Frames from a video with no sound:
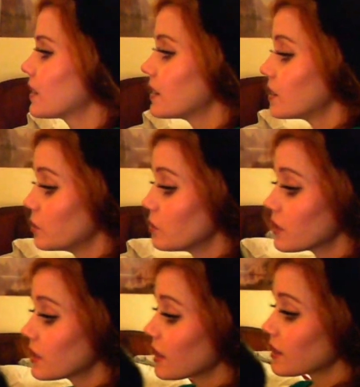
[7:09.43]
you
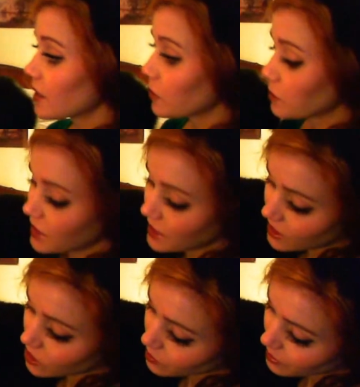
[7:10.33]
cannot help teach
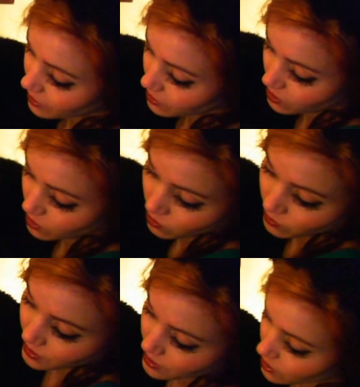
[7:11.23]
about
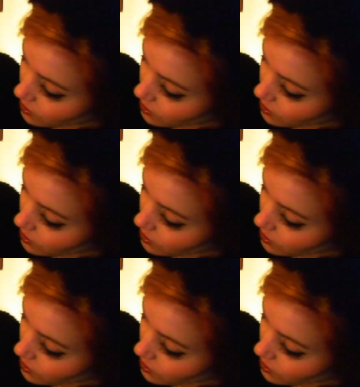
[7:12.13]
stomas. You